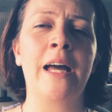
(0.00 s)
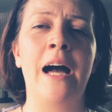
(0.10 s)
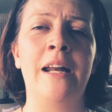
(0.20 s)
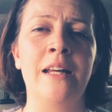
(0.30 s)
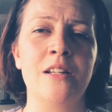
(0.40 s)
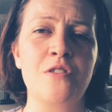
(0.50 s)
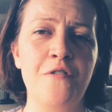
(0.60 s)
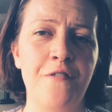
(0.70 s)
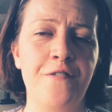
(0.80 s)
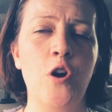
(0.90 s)
and it is
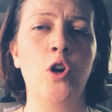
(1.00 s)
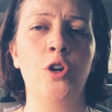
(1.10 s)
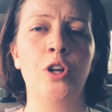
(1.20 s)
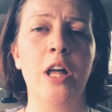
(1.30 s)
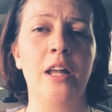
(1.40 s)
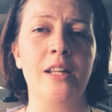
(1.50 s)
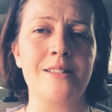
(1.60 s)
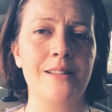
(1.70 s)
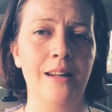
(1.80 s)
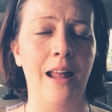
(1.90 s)
fun, and
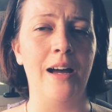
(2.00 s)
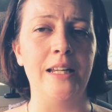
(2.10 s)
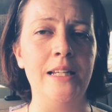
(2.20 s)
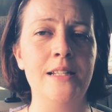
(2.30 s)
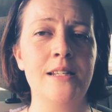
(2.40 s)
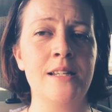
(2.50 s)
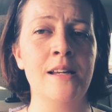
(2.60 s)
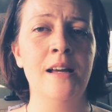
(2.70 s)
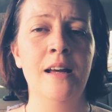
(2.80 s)
it's light.